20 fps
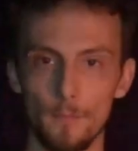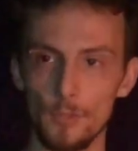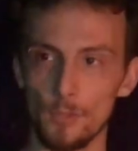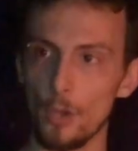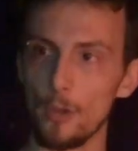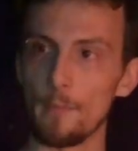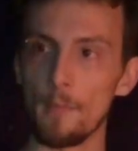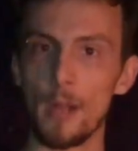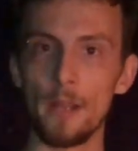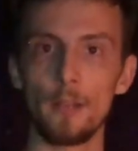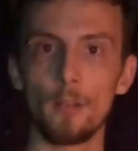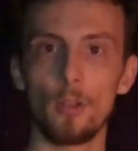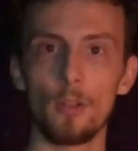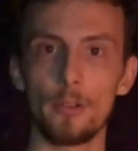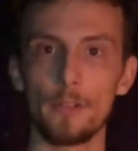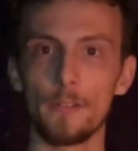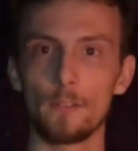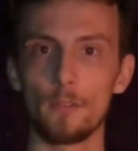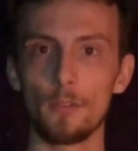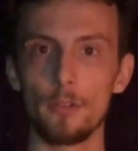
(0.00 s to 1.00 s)
Don't mind a
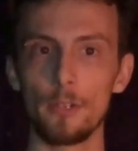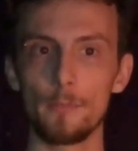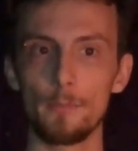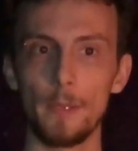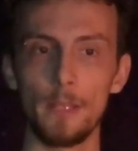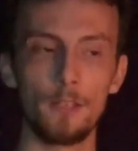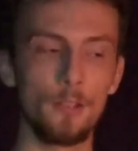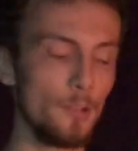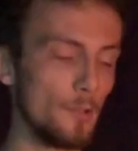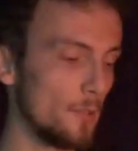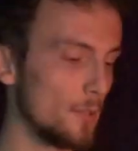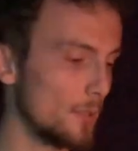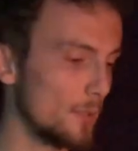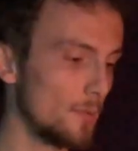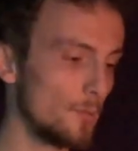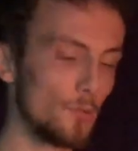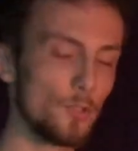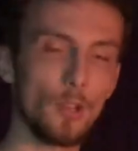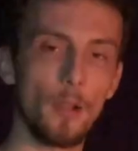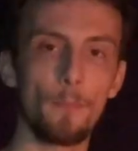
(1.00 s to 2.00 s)
lot of storage being
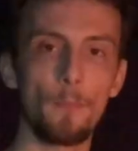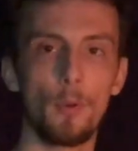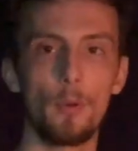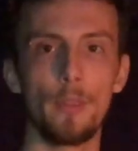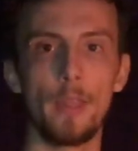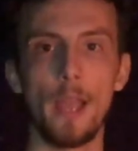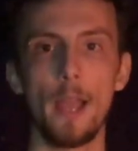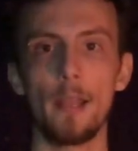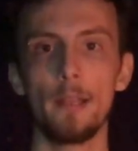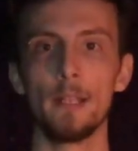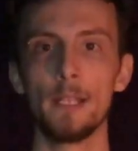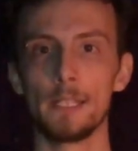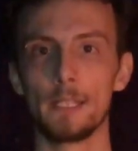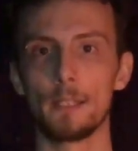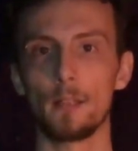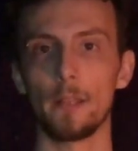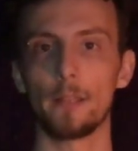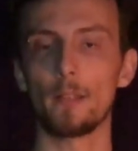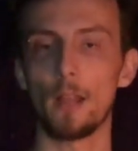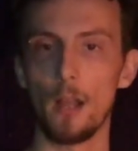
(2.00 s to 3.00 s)
used, jump on that,
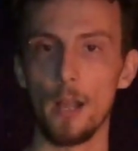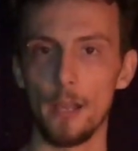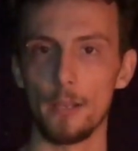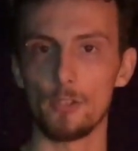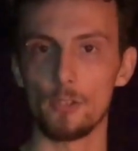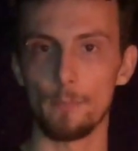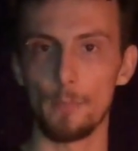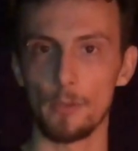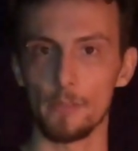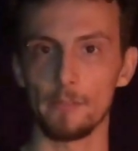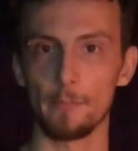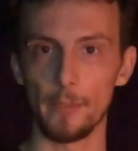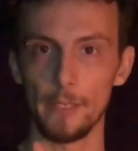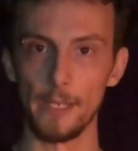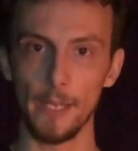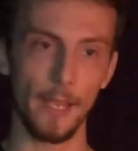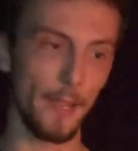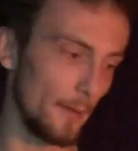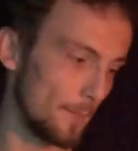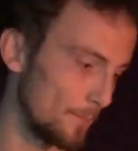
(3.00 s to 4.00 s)
select the highest you possibly
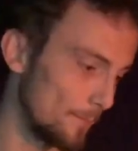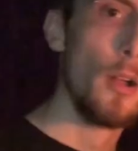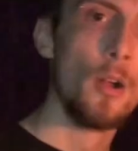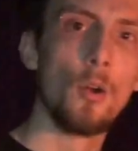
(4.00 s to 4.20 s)
can.